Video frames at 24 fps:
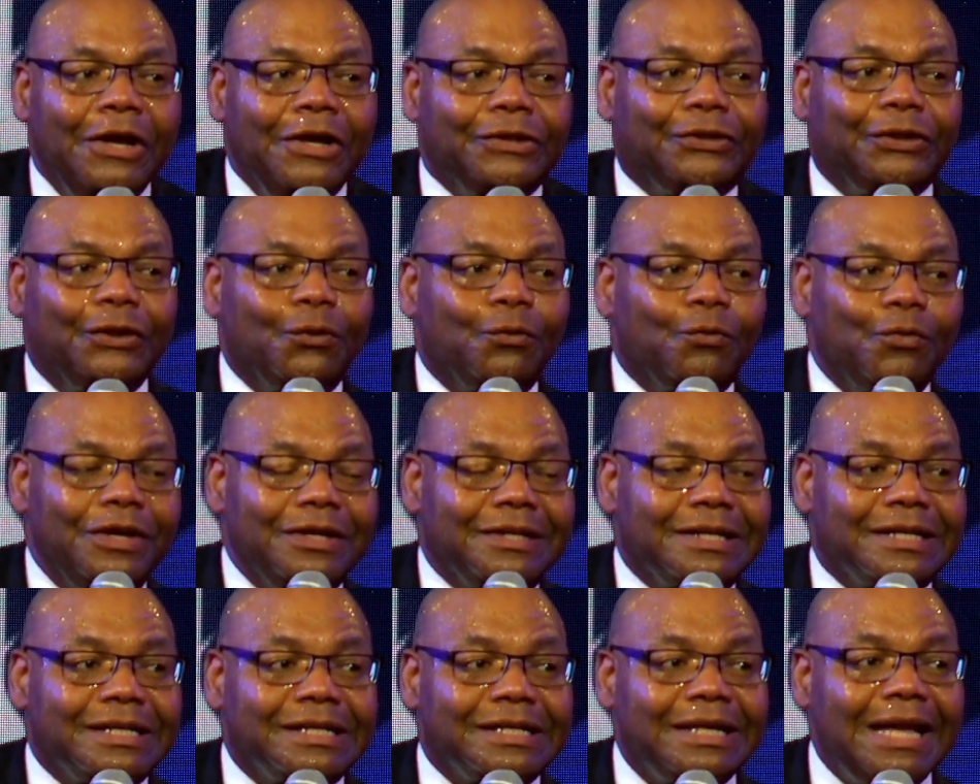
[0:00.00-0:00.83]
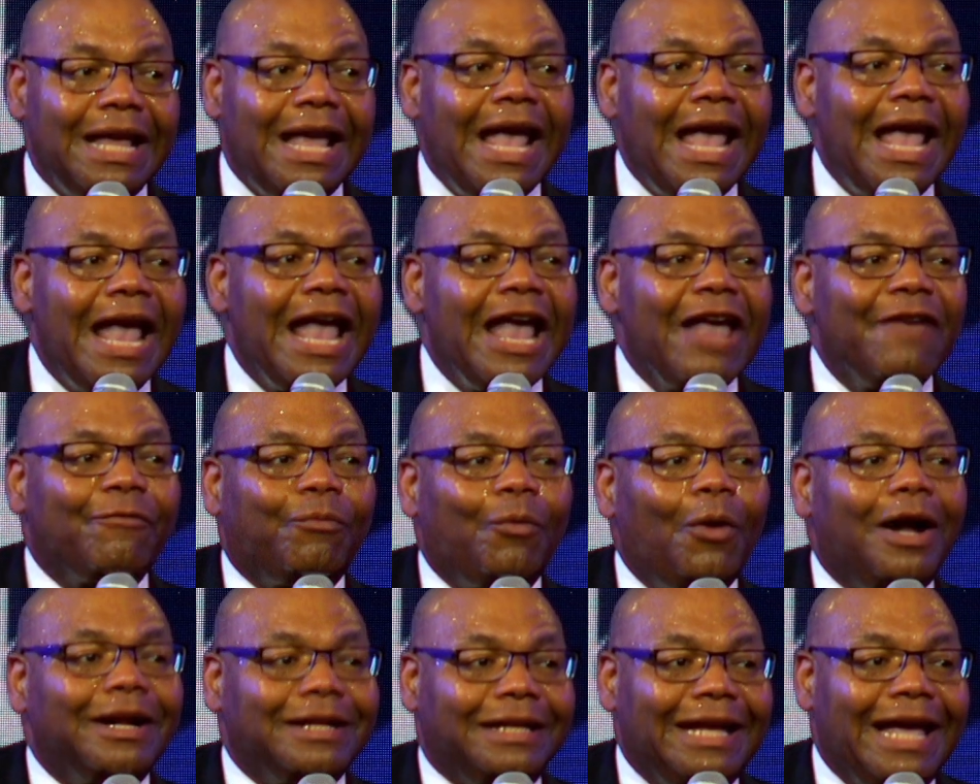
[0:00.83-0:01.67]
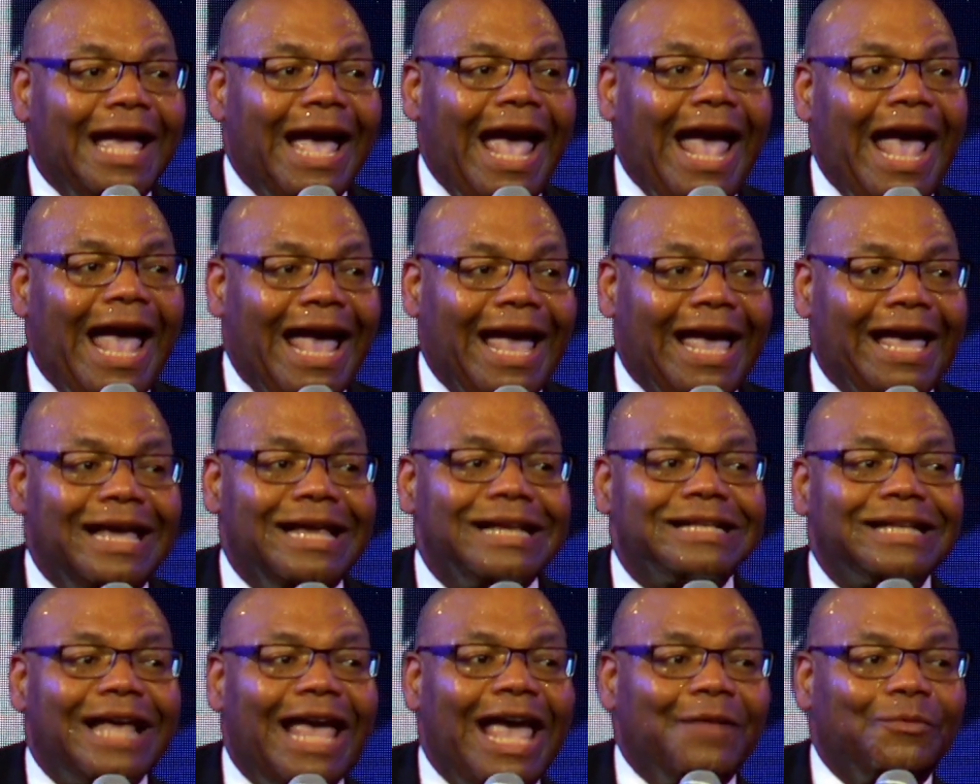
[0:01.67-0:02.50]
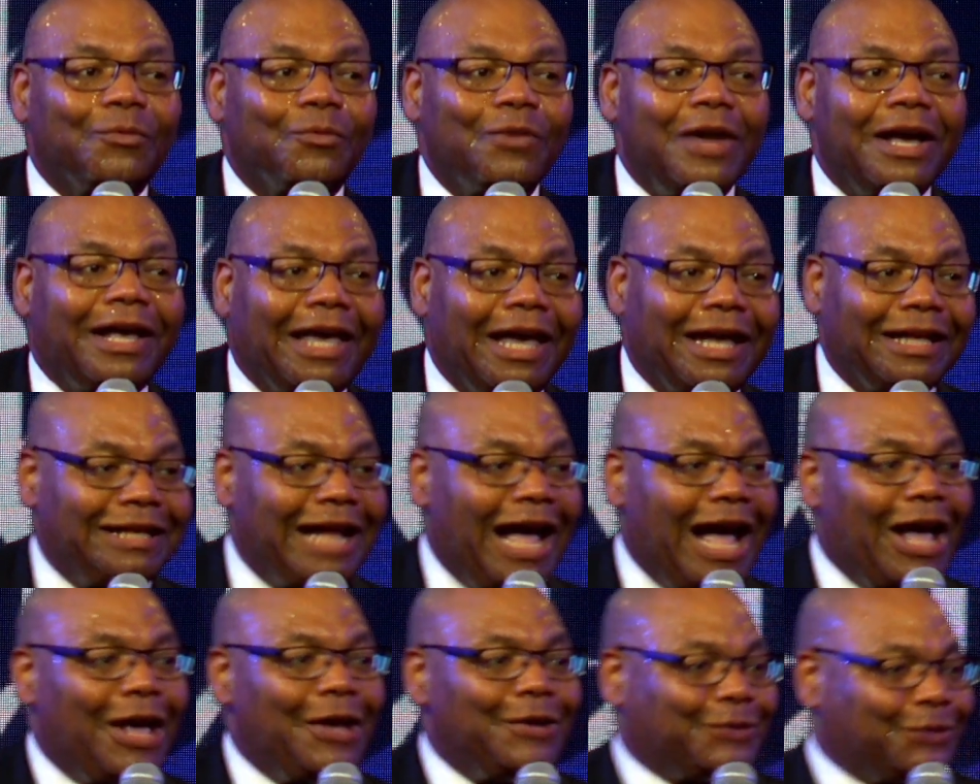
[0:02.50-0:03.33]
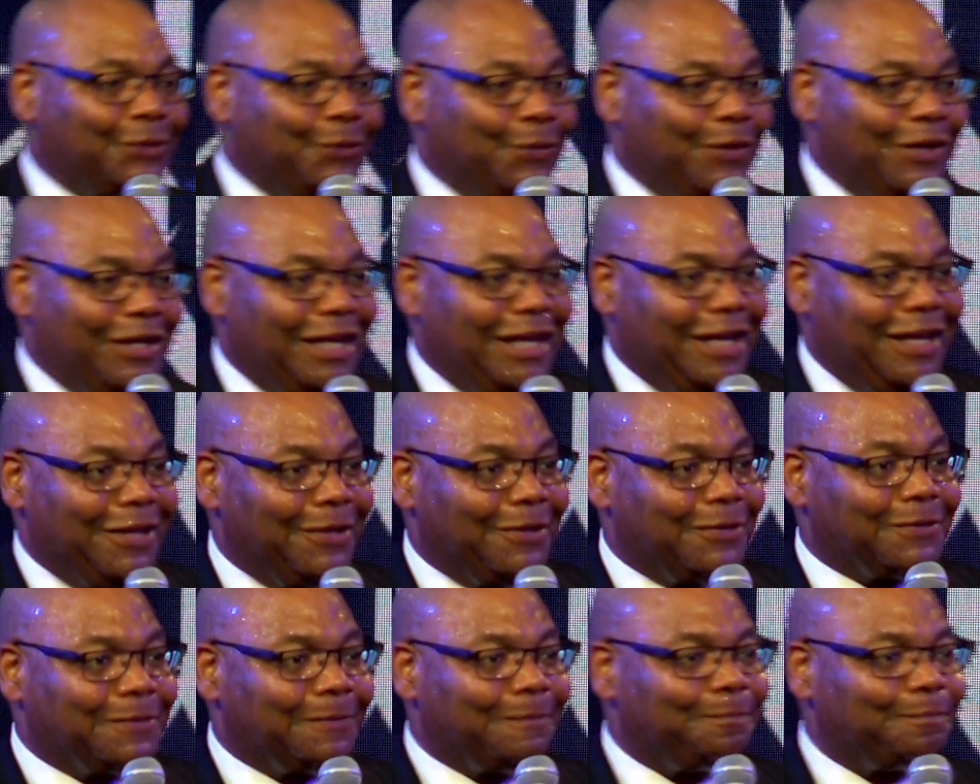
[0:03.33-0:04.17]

To receive what he has and recognize who he is.